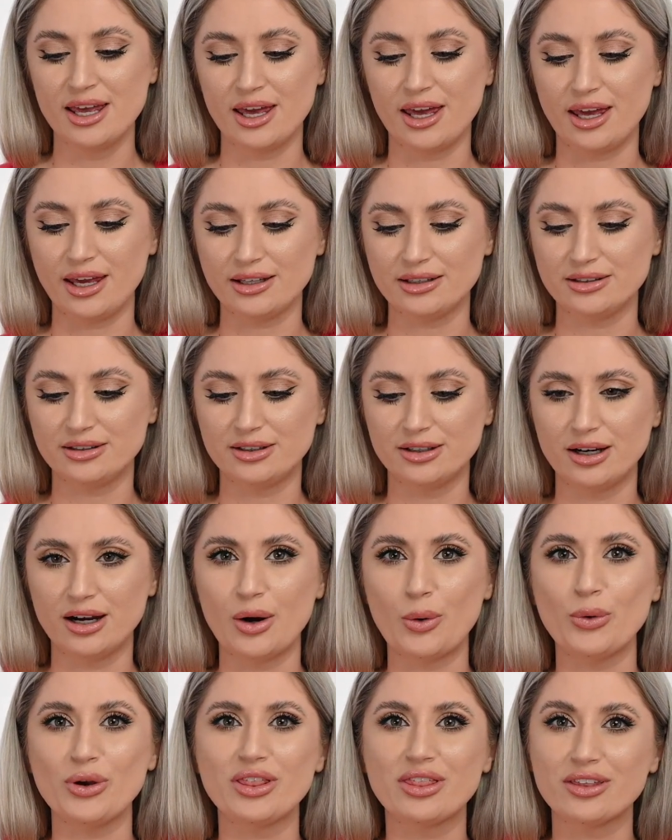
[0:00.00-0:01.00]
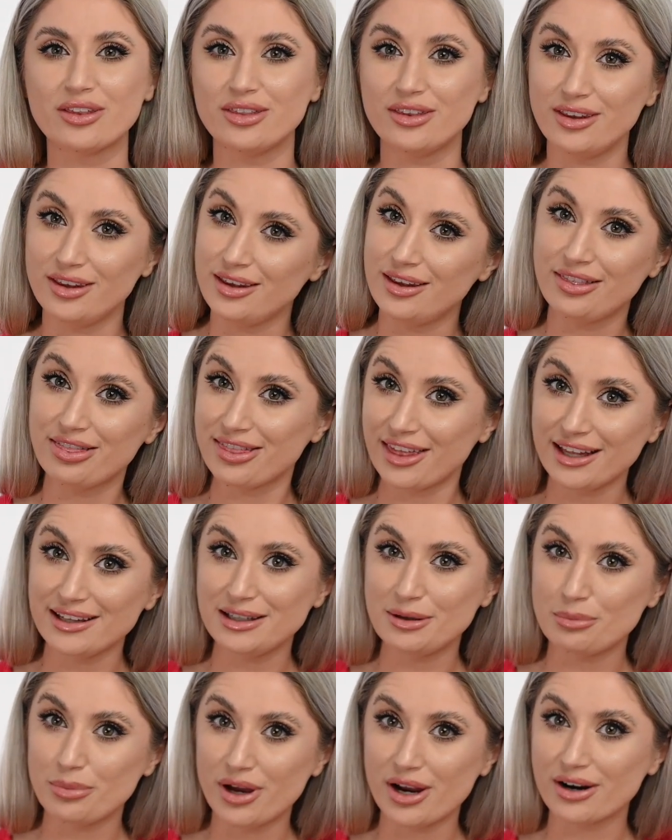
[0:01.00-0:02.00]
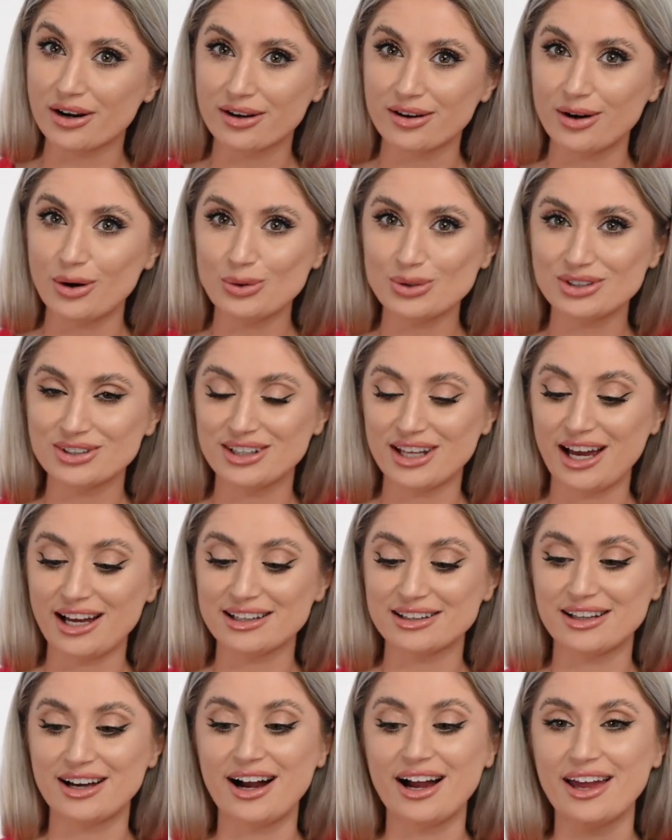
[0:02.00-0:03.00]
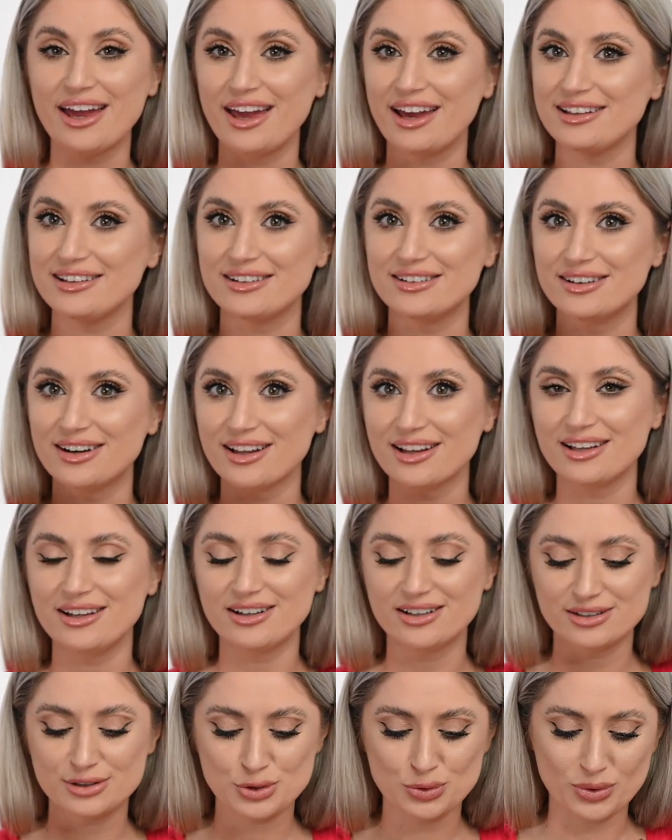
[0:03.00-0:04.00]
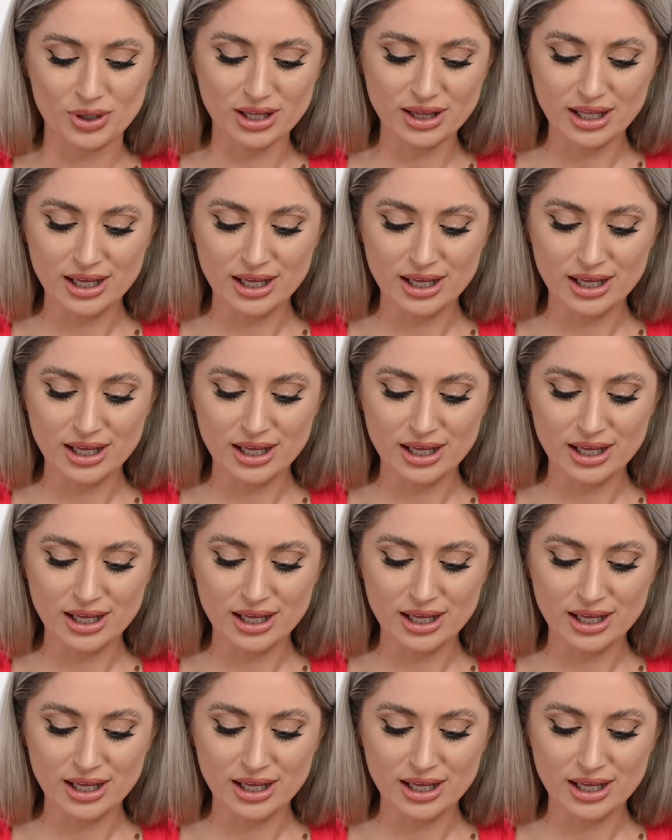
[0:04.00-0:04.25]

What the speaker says: and with the teddy bear coat that I had earlier as well.